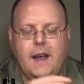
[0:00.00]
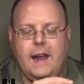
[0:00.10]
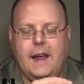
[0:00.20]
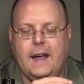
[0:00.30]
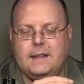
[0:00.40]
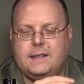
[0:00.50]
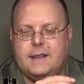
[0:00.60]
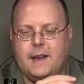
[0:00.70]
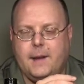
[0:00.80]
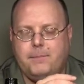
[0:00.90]
And
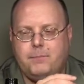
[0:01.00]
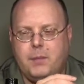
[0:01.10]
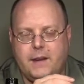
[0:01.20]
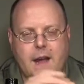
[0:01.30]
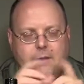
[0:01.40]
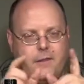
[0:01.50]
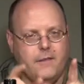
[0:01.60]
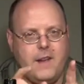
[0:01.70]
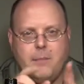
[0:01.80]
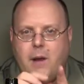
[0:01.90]
um, but yeah,
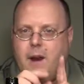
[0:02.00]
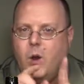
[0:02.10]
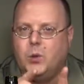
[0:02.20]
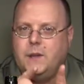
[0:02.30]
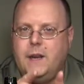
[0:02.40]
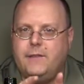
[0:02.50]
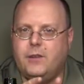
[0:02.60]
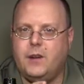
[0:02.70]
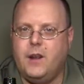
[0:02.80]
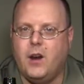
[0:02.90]
for Eventbrite only if
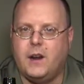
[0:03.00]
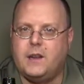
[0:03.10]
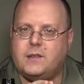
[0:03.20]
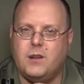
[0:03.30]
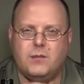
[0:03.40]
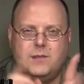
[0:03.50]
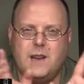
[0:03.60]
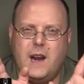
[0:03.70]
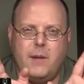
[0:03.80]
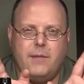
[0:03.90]
you're in the audience. Don't
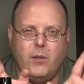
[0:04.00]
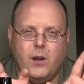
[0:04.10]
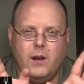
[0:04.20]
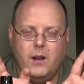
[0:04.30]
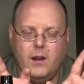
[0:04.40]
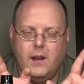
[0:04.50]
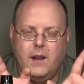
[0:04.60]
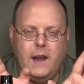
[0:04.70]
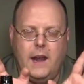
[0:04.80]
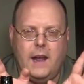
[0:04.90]
sign up for it,
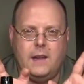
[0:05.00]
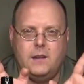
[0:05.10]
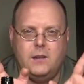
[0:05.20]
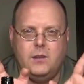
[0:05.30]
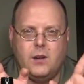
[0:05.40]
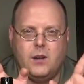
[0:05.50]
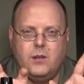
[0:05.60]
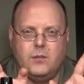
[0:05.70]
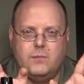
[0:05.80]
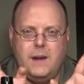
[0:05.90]
and you're,
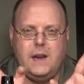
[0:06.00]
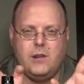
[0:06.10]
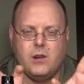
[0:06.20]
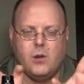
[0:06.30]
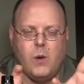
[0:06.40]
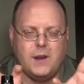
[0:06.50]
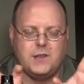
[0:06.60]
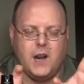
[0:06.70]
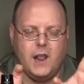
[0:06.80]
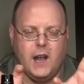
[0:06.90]
you're meaning you're going to
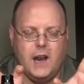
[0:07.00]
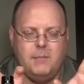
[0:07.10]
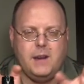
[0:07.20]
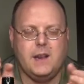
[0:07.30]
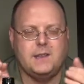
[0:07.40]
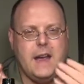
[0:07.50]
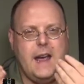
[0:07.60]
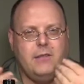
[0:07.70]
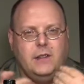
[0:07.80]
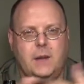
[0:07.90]
watch it online because I
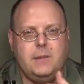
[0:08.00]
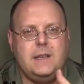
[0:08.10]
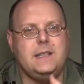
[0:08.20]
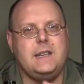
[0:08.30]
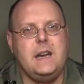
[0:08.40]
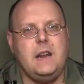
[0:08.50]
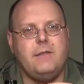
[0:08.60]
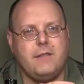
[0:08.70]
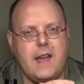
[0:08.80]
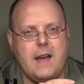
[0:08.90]
have limited
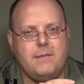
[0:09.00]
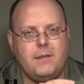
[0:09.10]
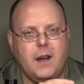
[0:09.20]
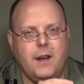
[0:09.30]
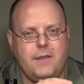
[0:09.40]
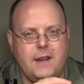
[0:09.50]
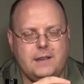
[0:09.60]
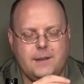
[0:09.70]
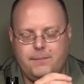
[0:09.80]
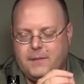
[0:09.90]
seating for that uh,
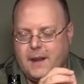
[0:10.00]
event.